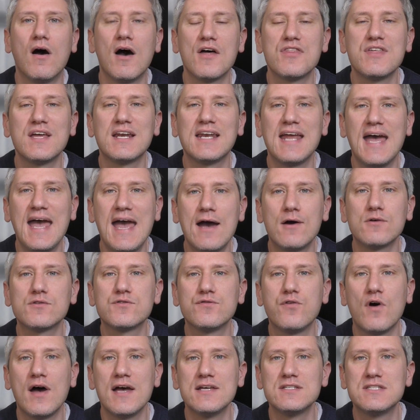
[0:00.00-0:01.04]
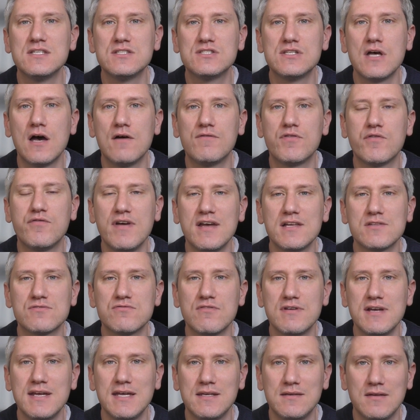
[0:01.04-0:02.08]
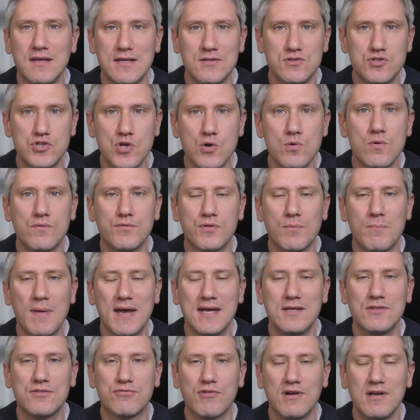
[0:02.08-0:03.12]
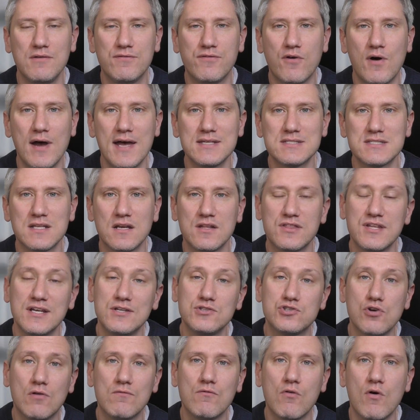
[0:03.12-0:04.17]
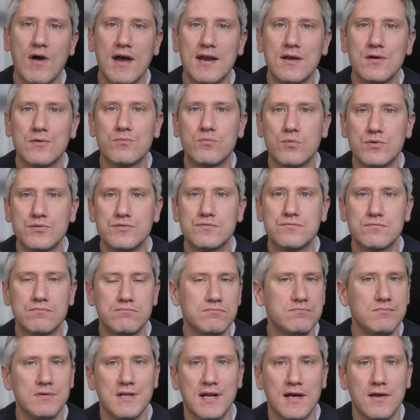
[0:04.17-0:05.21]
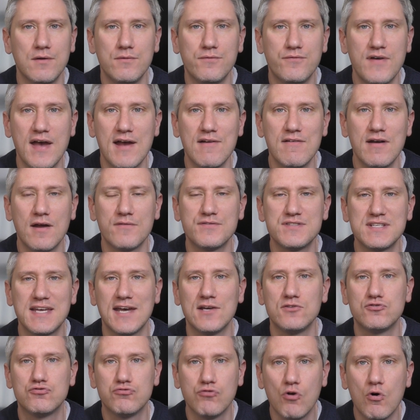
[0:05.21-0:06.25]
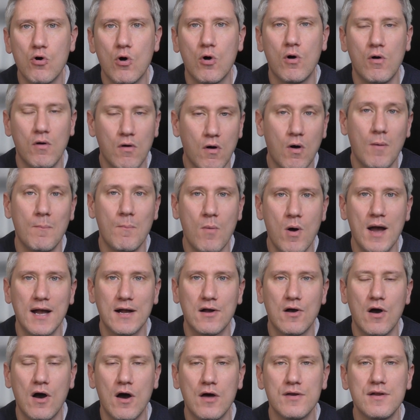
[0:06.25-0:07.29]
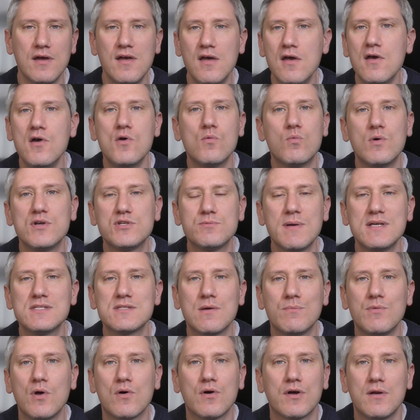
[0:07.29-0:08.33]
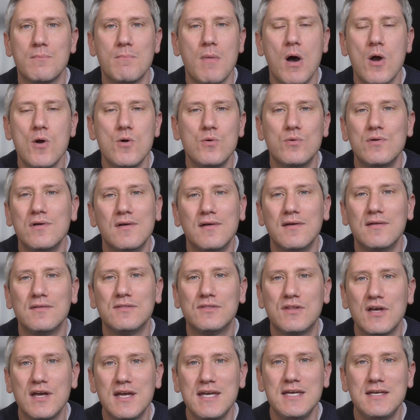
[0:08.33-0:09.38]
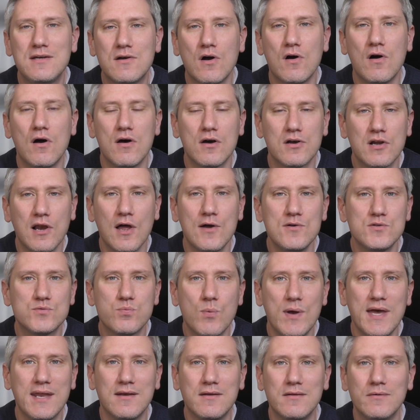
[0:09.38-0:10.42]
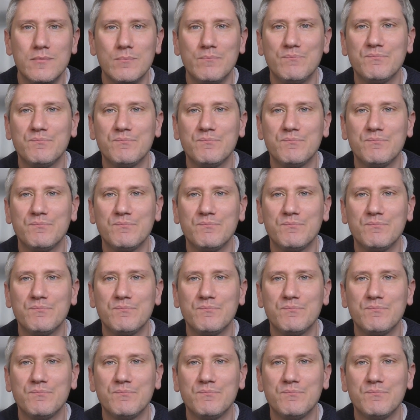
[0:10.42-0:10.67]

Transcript: I think the house fighters deserve the victory in two of the main three fights, and I think John Ryder was, you know, fair enough to get a draw on my card, which means I'm not going to moan that he got a close win.